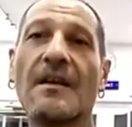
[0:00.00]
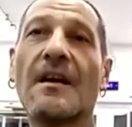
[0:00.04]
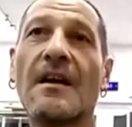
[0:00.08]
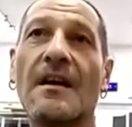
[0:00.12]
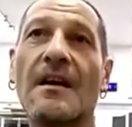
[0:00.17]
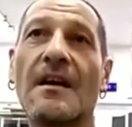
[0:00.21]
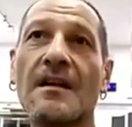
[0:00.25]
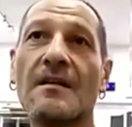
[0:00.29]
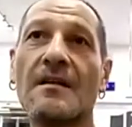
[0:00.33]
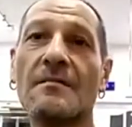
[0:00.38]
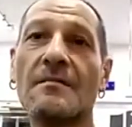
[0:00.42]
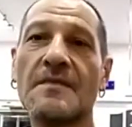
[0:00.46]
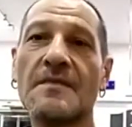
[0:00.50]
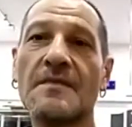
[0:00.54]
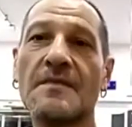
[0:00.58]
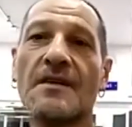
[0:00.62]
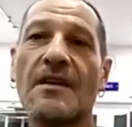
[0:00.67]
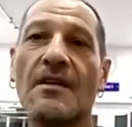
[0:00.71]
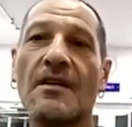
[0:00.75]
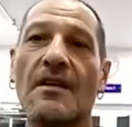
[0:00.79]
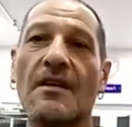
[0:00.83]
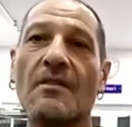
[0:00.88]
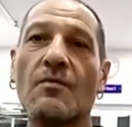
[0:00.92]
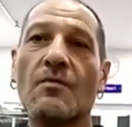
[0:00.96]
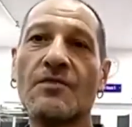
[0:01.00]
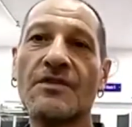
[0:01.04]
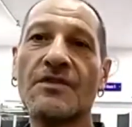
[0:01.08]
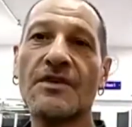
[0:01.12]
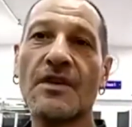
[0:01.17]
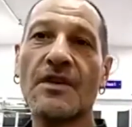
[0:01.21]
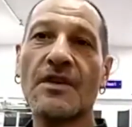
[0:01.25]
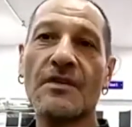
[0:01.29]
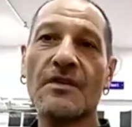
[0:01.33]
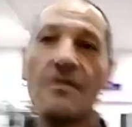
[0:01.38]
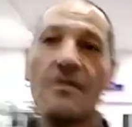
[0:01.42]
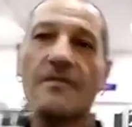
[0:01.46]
Um, so I will show you.